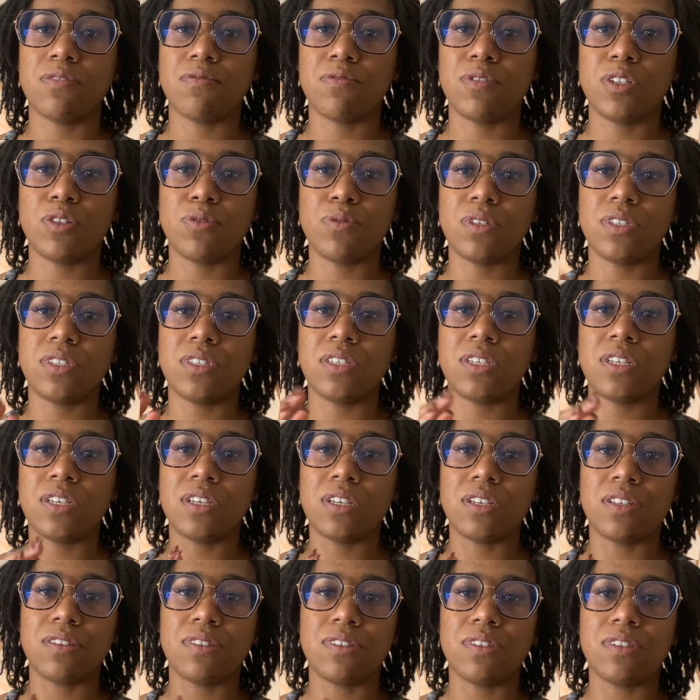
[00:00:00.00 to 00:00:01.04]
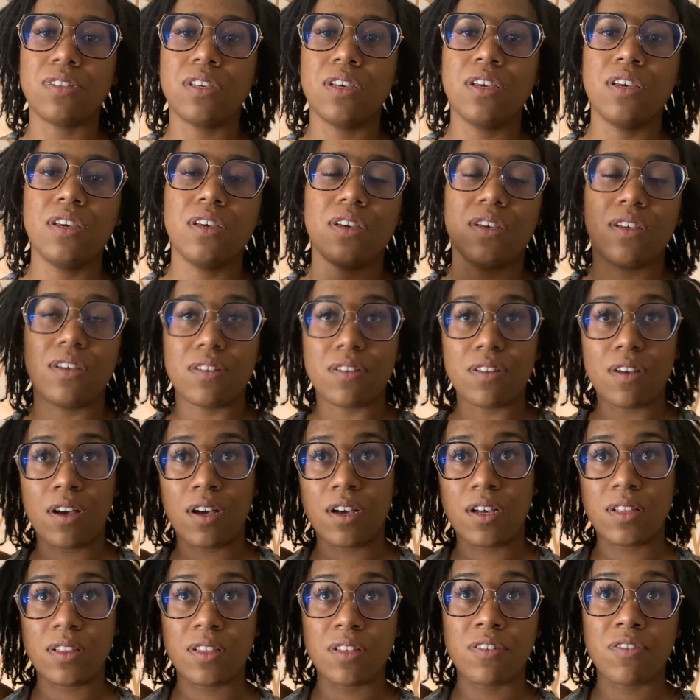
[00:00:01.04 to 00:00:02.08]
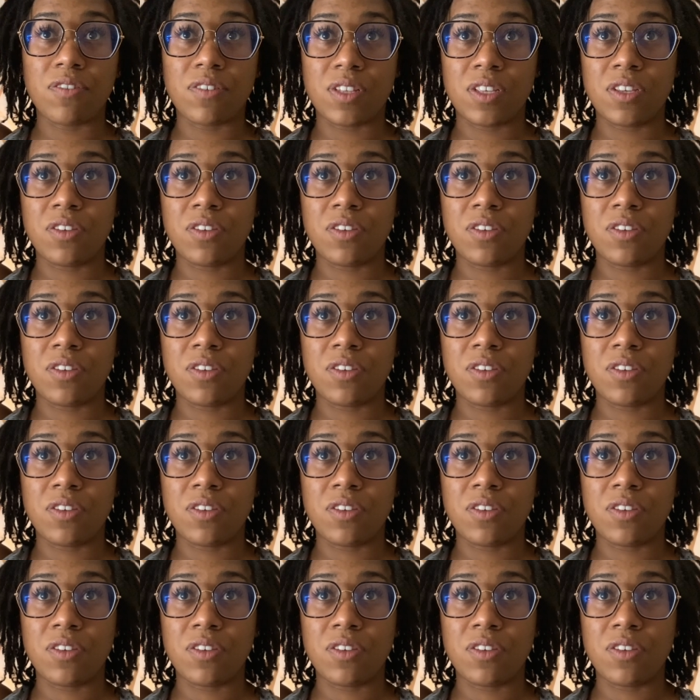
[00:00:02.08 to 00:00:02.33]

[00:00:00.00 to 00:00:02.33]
Retwisting, it's literally